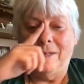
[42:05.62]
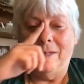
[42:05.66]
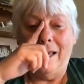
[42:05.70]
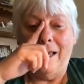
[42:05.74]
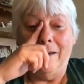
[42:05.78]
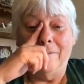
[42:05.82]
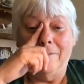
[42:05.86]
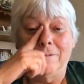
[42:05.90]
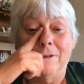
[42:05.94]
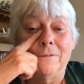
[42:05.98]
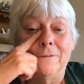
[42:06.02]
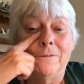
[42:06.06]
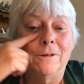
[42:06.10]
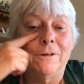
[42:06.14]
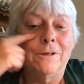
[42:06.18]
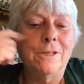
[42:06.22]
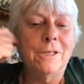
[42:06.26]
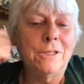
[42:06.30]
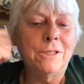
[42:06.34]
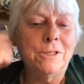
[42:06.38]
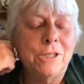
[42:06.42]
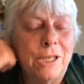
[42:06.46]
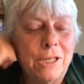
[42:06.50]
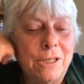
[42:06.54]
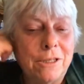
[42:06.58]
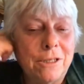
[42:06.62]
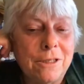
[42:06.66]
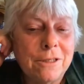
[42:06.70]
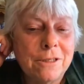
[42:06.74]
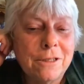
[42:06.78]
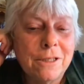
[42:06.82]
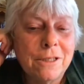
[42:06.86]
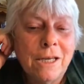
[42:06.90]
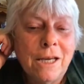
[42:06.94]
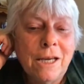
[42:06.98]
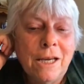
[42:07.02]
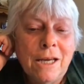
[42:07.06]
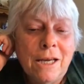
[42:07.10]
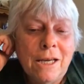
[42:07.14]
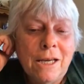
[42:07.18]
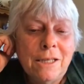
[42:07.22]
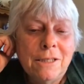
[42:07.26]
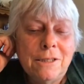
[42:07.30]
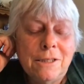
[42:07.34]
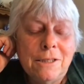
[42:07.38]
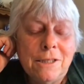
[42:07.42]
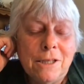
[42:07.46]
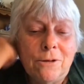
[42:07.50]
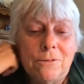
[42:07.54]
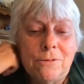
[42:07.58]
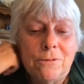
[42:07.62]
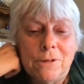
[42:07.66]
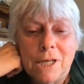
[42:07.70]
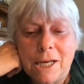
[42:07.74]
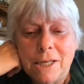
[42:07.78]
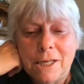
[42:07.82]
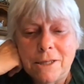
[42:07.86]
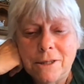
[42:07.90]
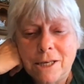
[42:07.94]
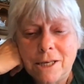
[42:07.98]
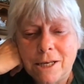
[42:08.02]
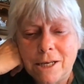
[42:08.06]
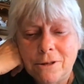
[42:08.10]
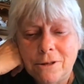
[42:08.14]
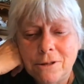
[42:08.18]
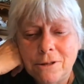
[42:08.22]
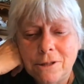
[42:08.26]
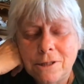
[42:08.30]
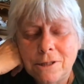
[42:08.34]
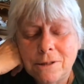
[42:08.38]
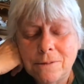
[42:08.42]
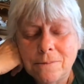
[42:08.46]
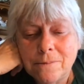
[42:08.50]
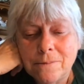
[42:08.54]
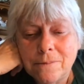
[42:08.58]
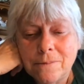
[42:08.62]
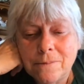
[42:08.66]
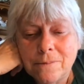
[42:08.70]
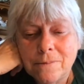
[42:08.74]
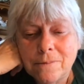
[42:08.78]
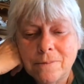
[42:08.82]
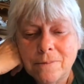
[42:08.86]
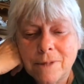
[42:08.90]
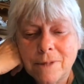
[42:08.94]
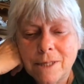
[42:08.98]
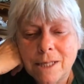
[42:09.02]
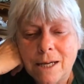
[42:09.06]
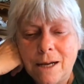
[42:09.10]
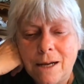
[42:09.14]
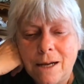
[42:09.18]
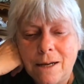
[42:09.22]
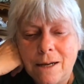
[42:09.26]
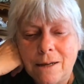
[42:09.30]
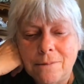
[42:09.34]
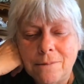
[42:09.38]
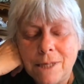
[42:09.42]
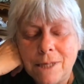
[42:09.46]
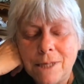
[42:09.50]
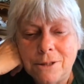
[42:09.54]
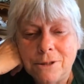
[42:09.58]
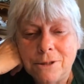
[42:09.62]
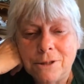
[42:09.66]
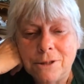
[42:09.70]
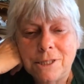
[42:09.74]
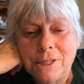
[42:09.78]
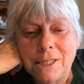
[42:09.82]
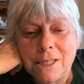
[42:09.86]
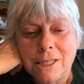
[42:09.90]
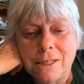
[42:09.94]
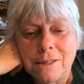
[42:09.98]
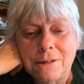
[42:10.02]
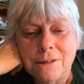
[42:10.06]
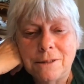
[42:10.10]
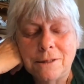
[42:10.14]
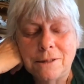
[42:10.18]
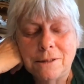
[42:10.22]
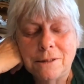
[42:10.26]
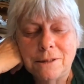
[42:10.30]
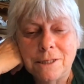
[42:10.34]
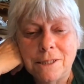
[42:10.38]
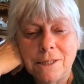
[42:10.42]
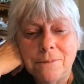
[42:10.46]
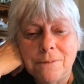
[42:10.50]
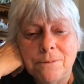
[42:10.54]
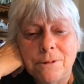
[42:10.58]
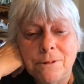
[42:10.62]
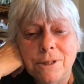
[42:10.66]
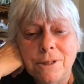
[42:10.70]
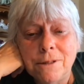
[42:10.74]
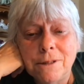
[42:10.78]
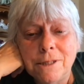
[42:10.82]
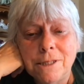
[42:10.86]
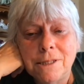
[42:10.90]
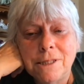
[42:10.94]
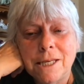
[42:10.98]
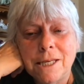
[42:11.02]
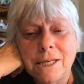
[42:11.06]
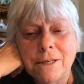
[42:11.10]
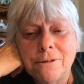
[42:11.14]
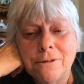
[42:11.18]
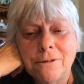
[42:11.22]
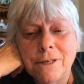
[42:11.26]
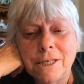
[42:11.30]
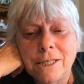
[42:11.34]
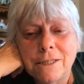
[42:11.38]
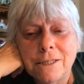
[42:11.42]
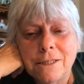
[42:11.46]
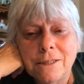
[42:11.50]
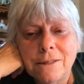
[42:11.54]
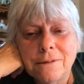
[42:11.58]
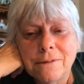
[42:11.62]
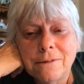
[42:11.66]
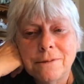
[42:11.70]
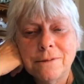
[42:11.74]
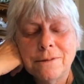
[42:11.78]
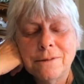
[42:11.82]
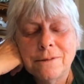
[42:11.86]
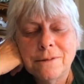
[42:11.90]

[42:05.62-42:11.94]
they have different agendas so ninth house um, and you said libra is that correct